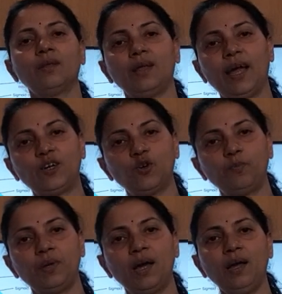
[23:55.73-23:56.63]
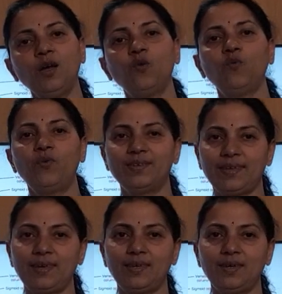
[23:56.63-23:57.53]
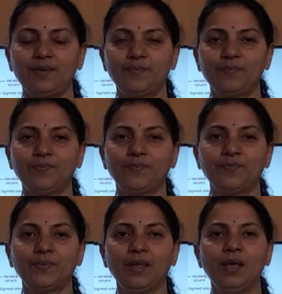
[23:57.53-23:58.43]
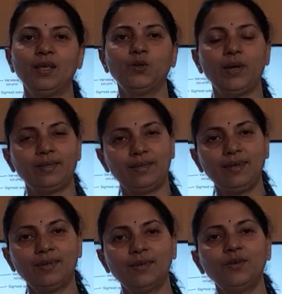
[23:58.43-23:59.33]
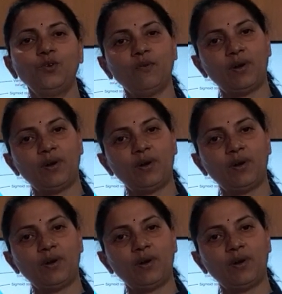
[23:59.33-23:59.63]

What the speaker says: ectopia vesicae. So I think you have